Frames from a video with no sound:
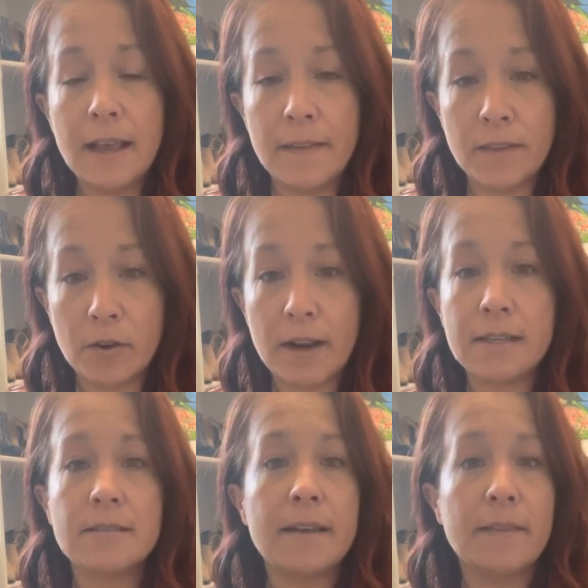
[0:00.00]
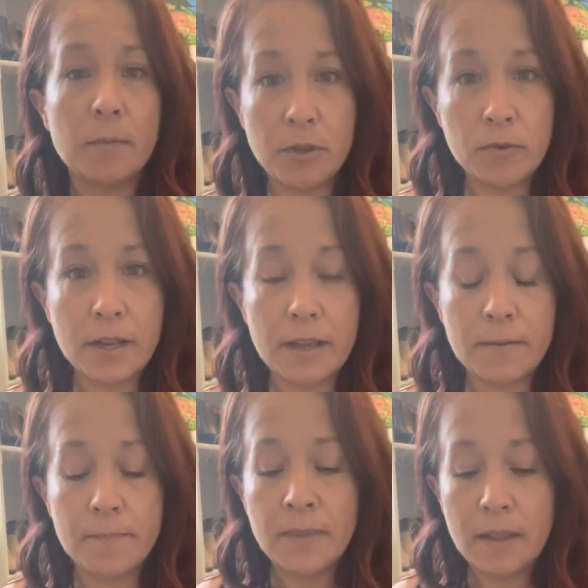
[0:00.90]
and the grace and the beauty,
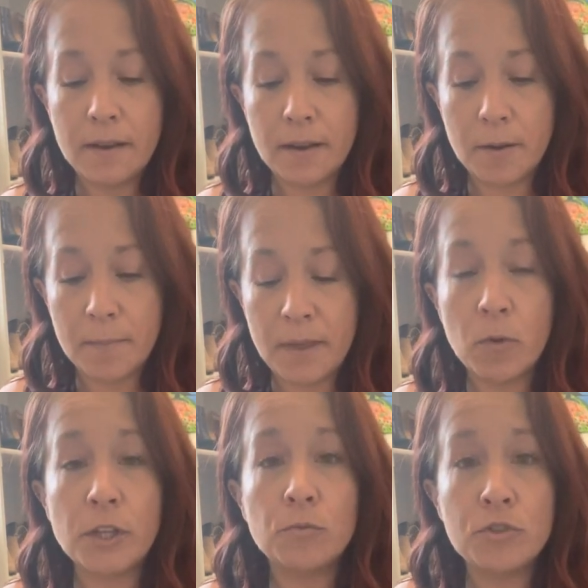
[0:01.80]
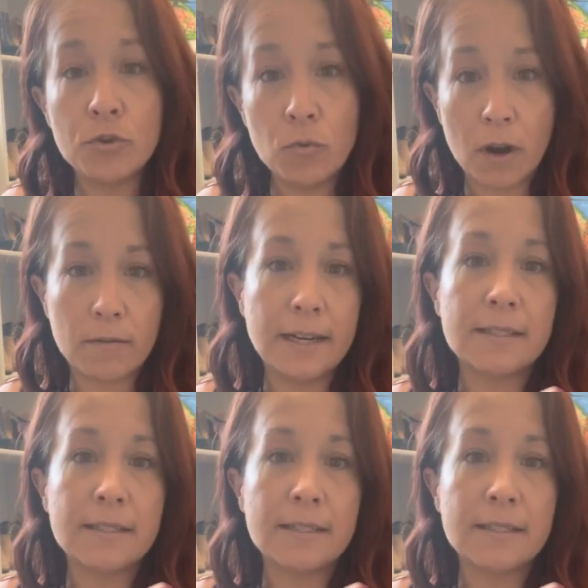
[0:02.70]
and what you do want, right?